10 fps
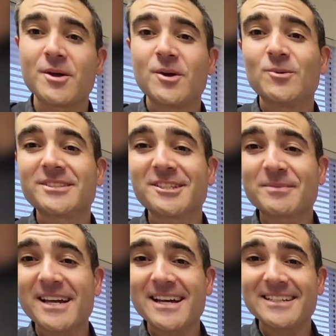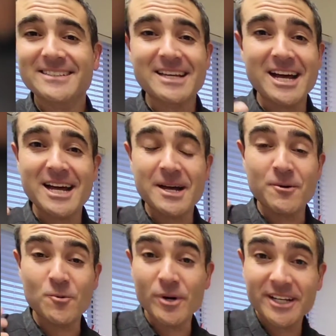What's up, guys?
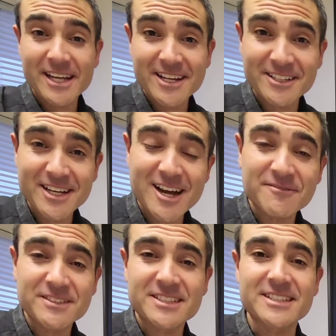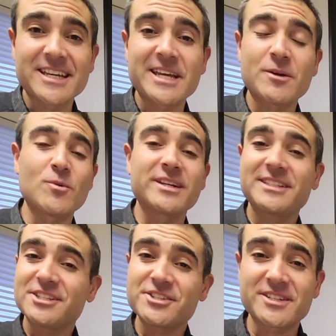Working out of the office today. Wanted to
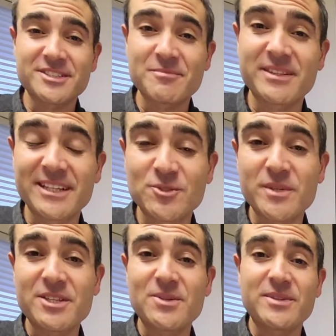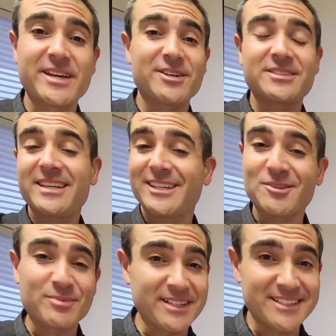share some things with you that are taking
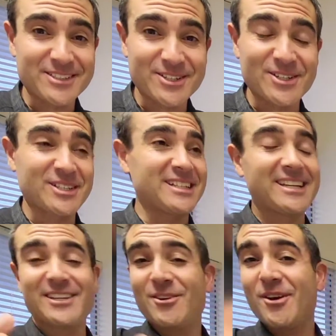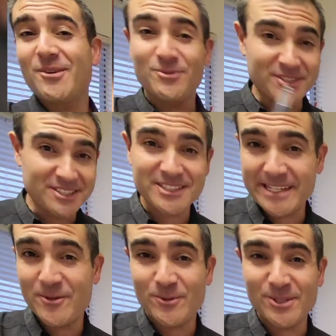place currently in our real
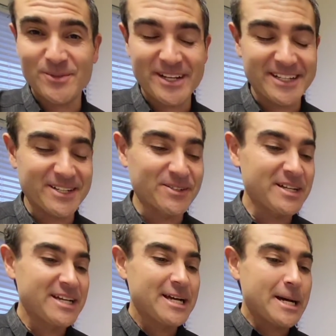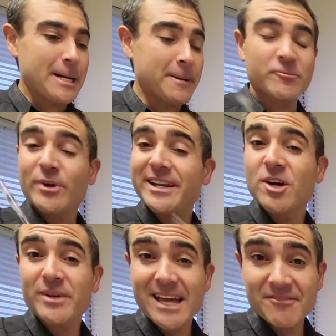estate world right now. Right now,
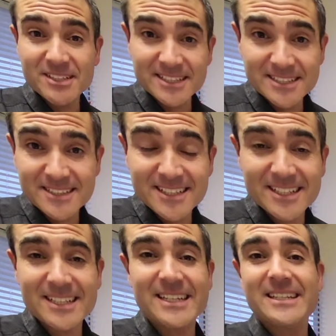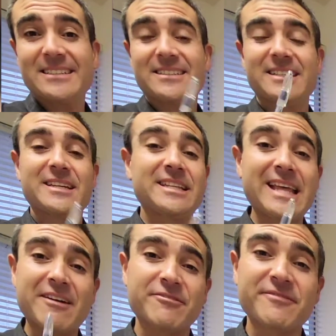we have a listing. It's in
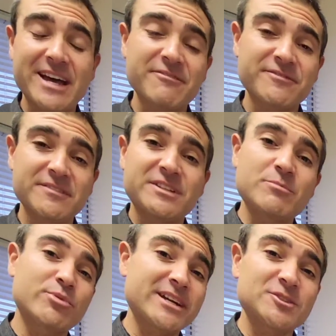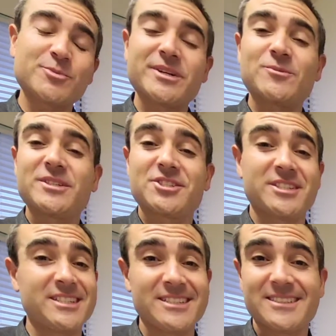that 550 price point, which
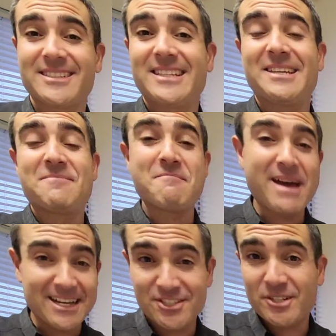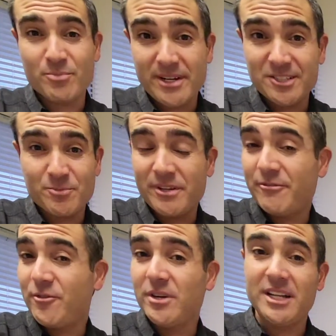is the magic price point
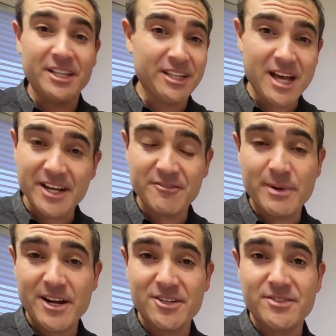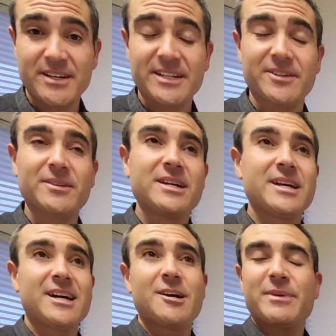for a lot of buyers right now.
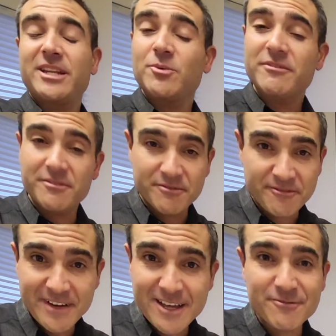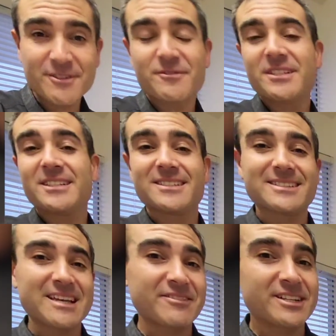Anywhere from 550 to
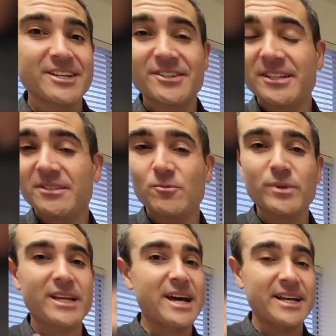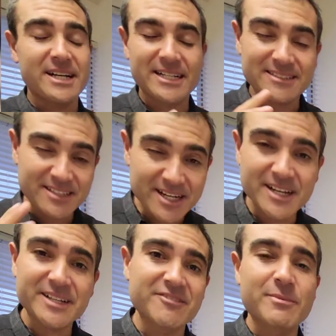700, we got a
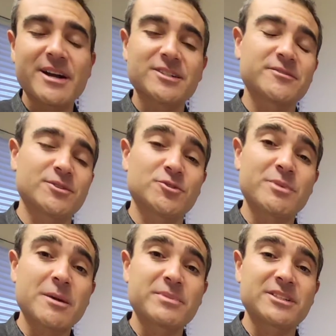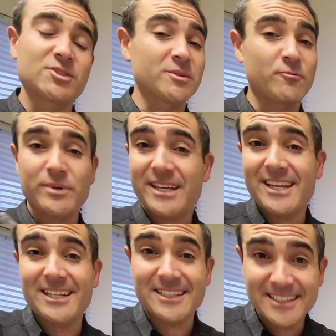ton of buyers for those properties. So if we get a
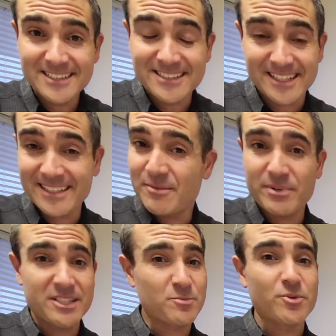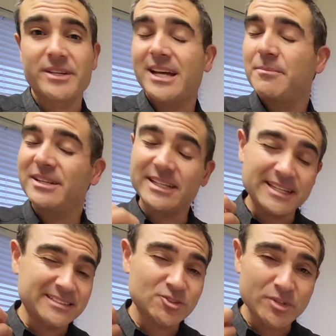listing in that price point, I mean, it
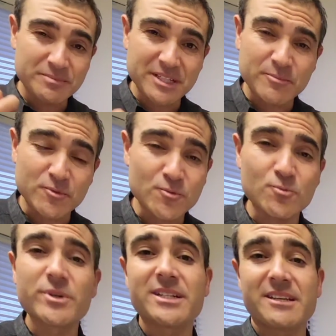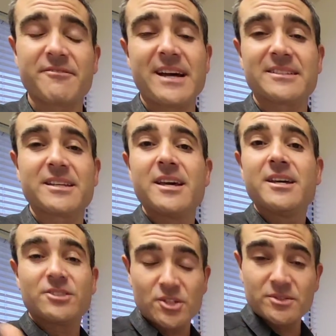gets swept up really fast.
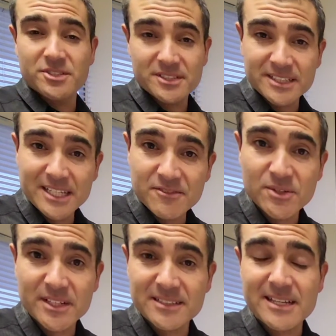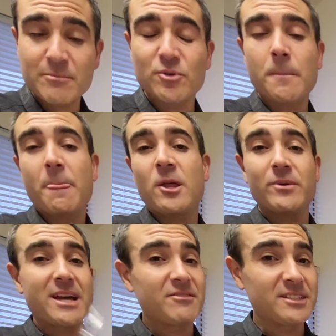So just to give you an example, we
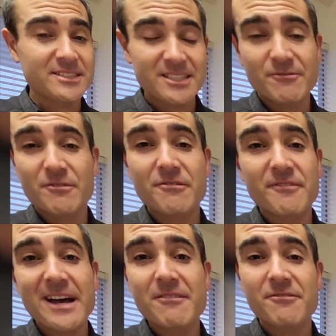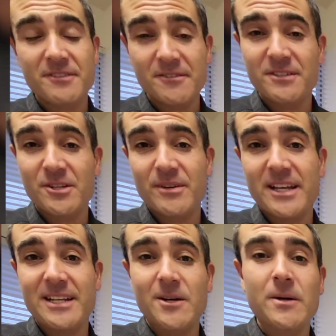have a listing for 550 right
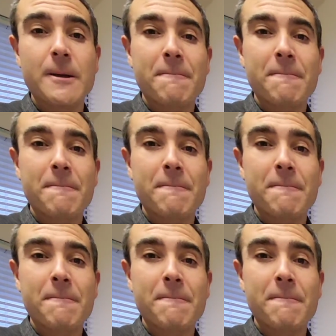now.